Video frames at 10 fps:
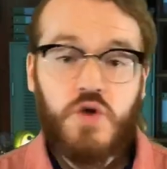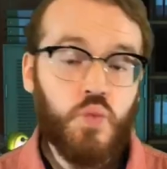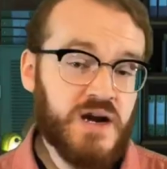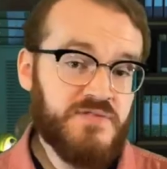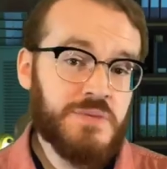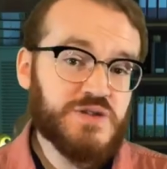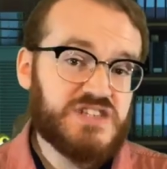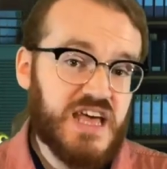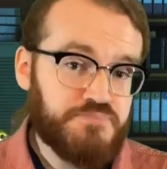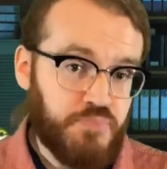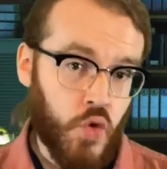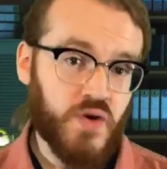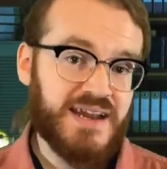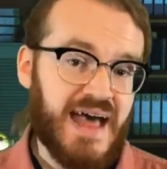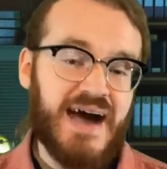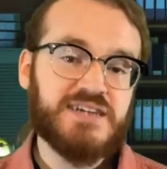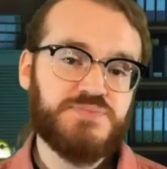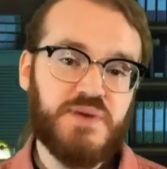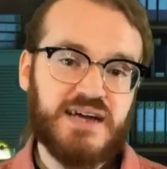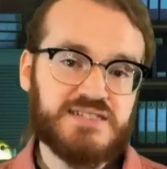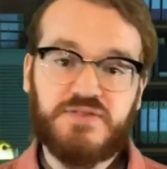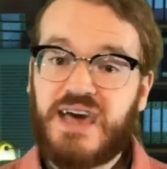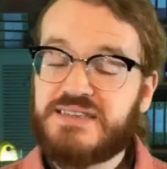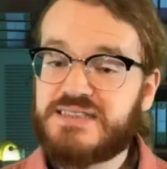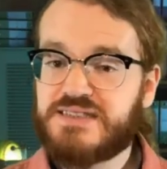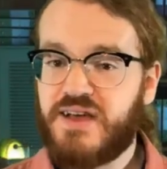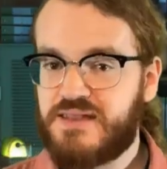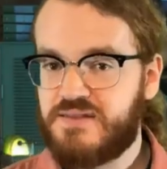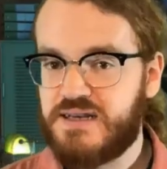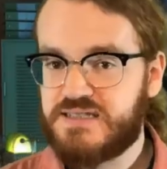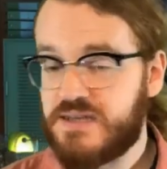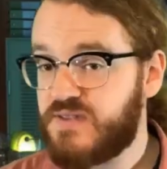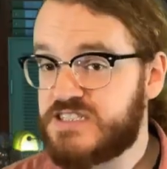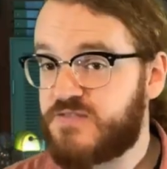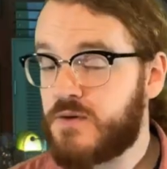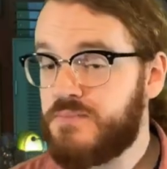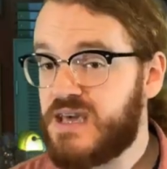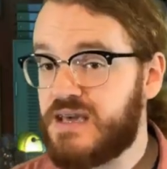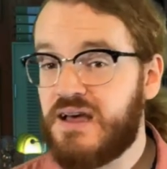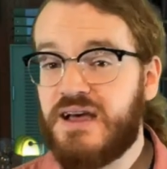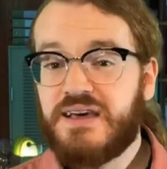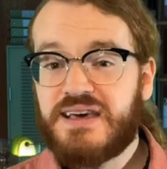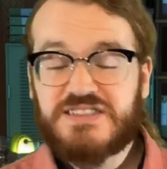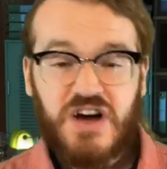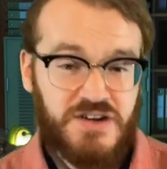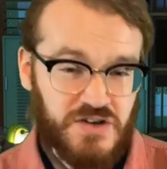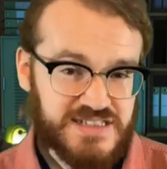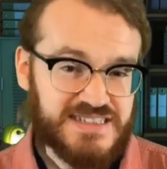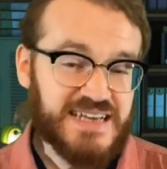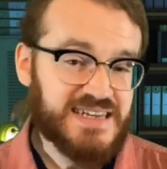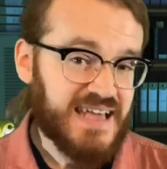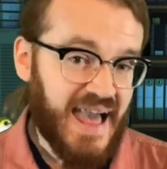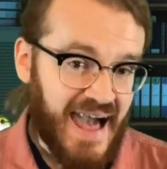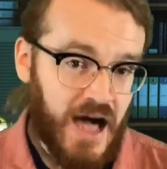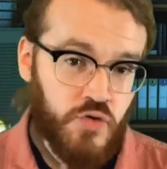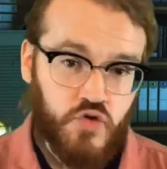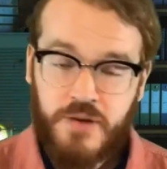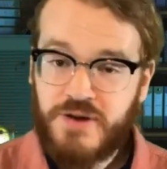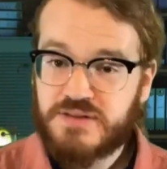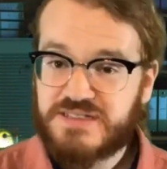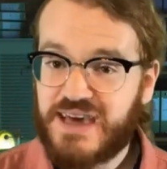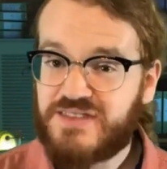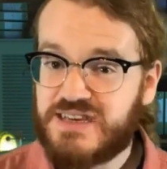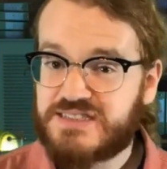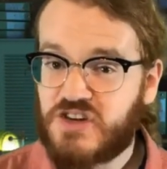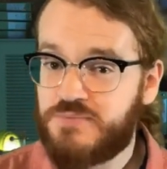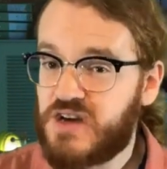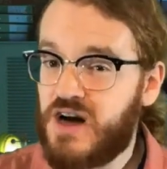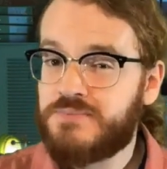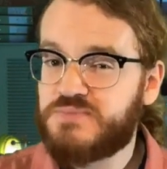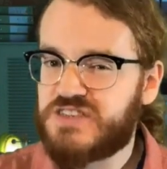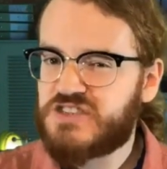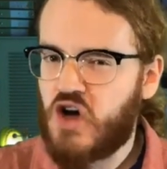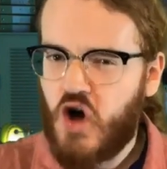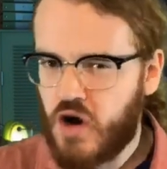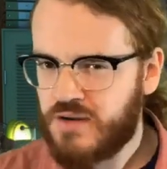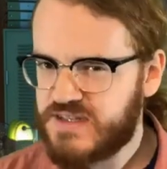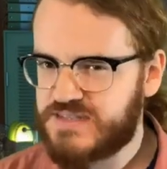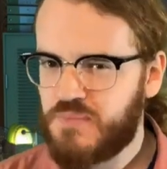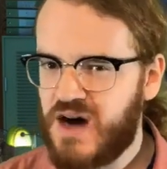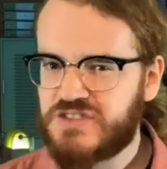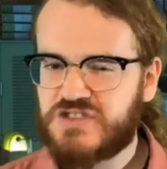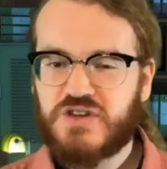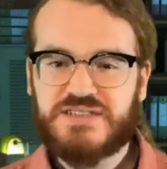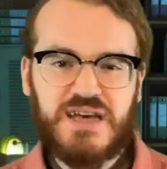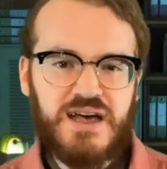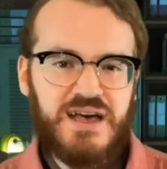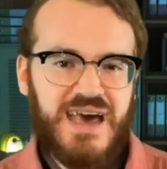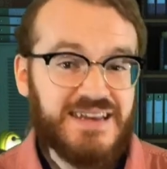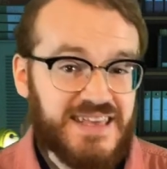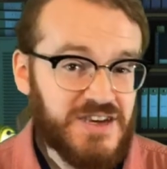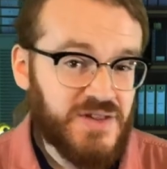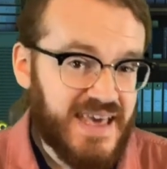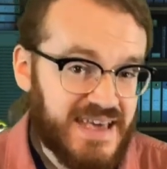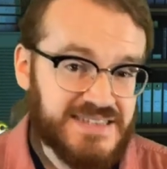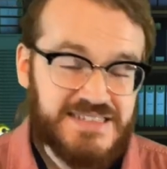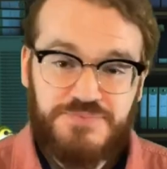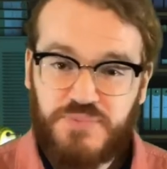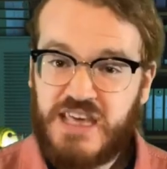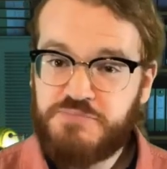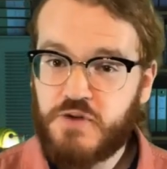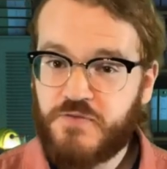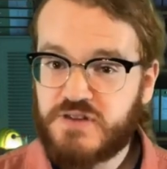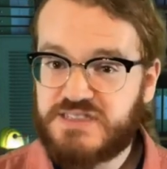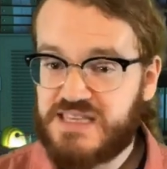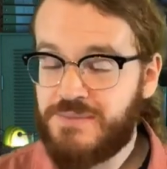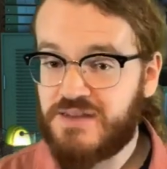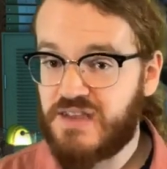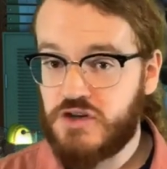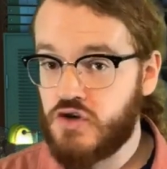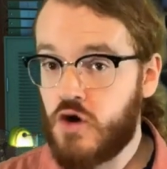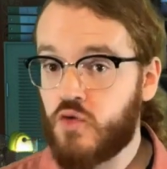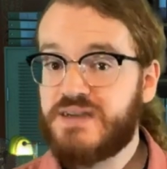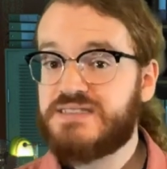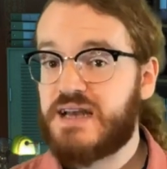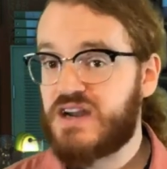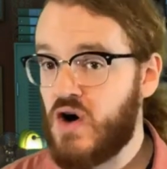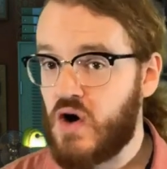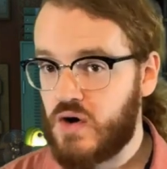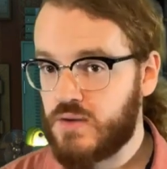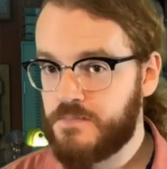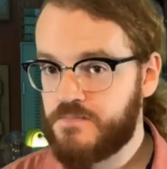One of the most important aspects of cases like this, at least for me, is understanding how criminals like this could become such heartless monsters and kill innocent people for seemingly no reason at all.